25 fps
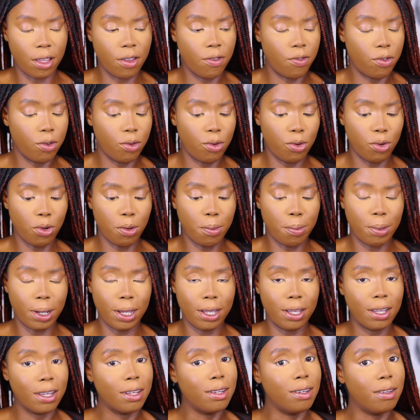If you do not
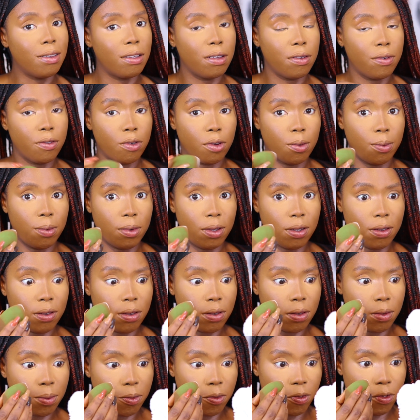buy anything from this
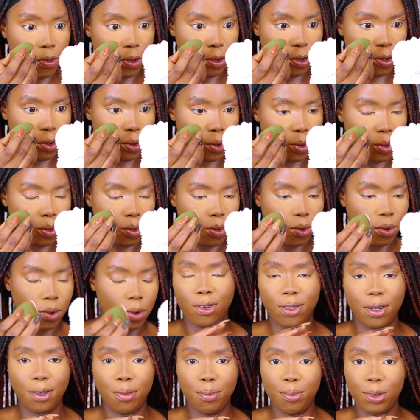video,
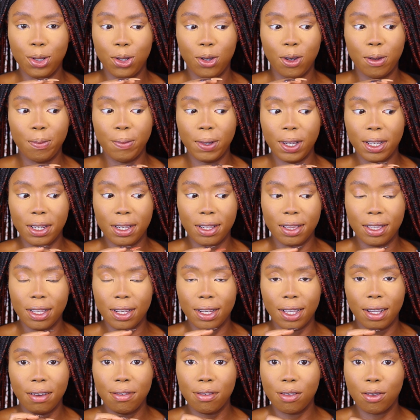you didn't pick up
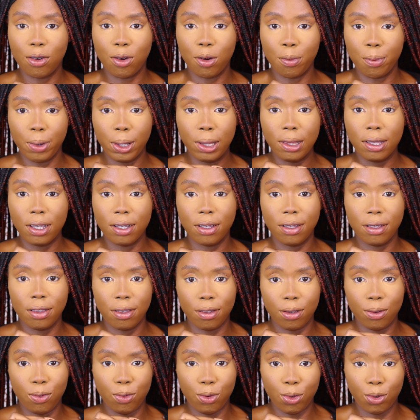anything I recommended
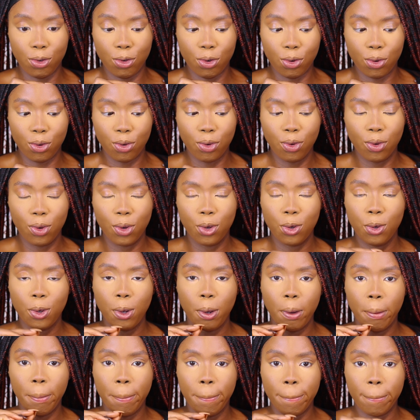in this video,
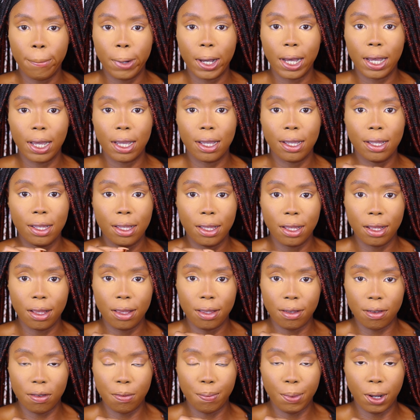buy
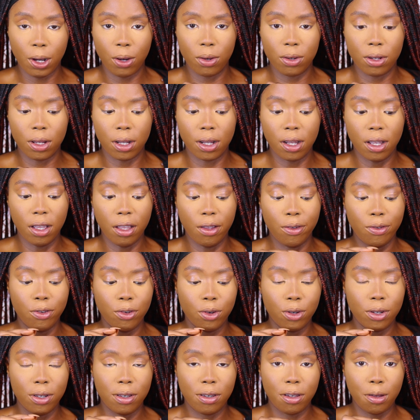this powder. If
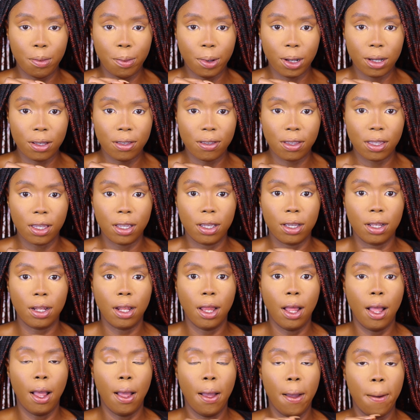you're a deeper skin,
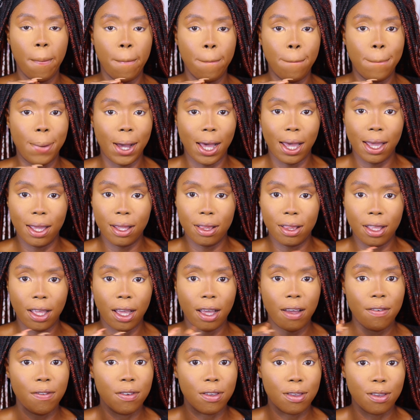they
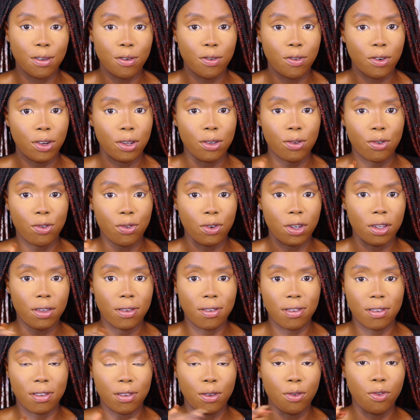have a different
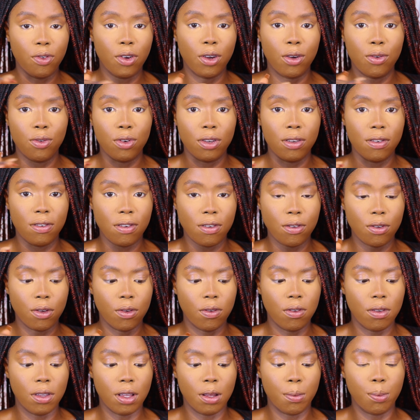ranges
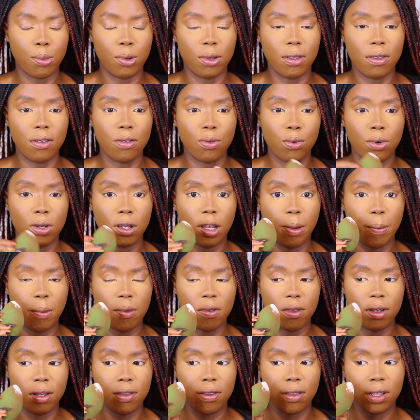of set, but this one I'm
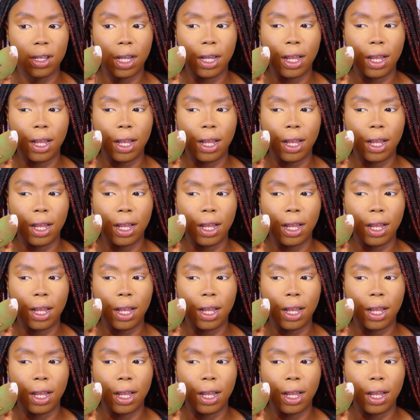using is